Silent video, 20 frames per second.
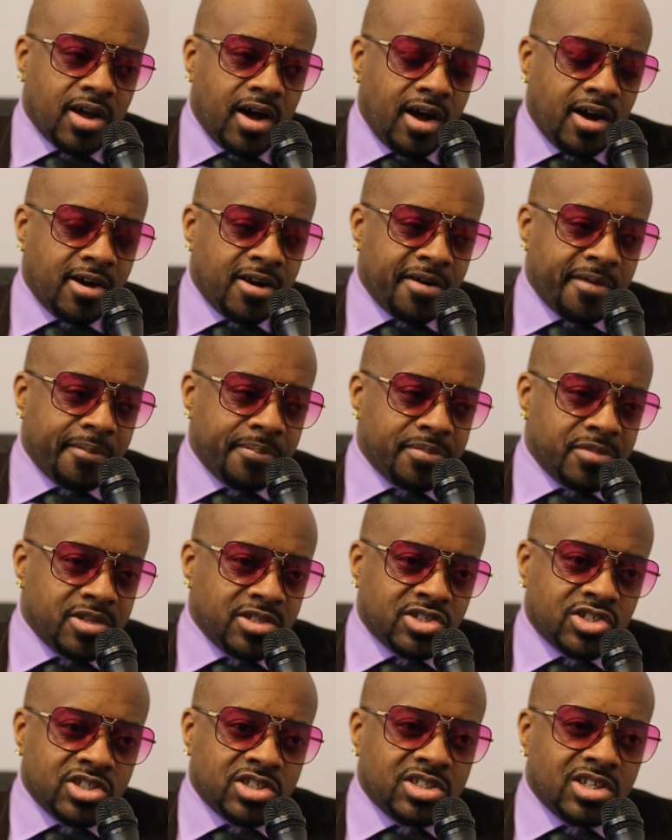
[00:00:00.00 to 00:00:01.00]

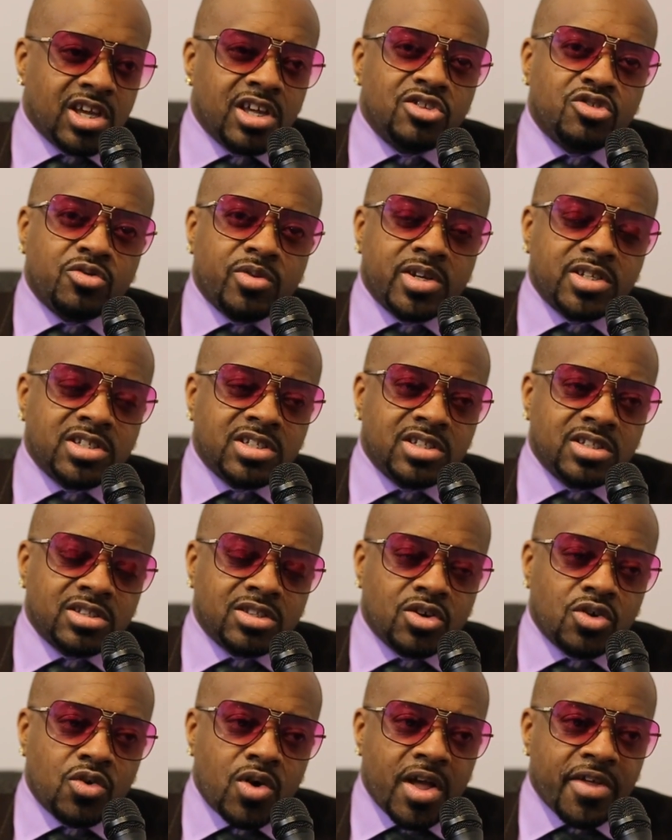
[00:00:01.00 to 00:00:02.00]
It's just interesting,
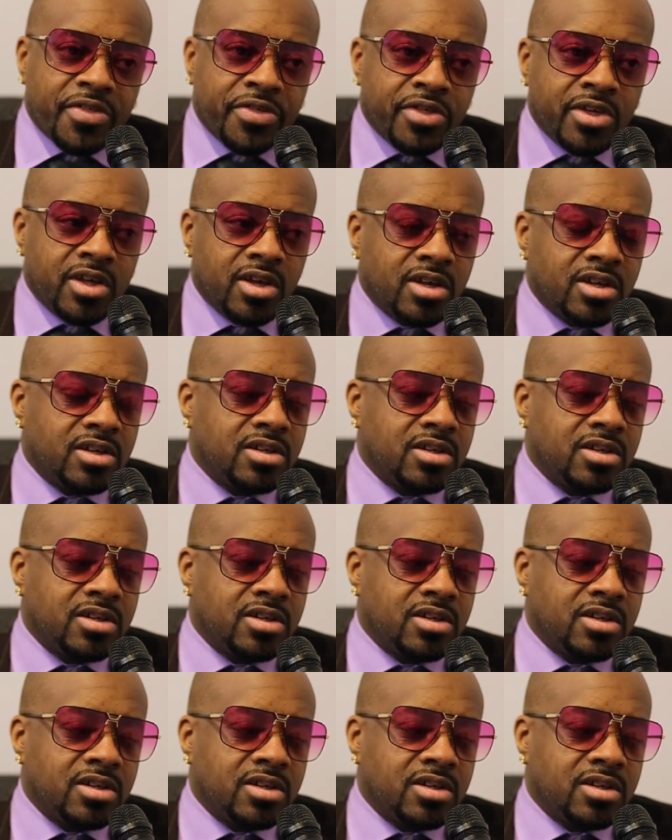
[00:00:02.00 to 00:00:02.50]
though, I think,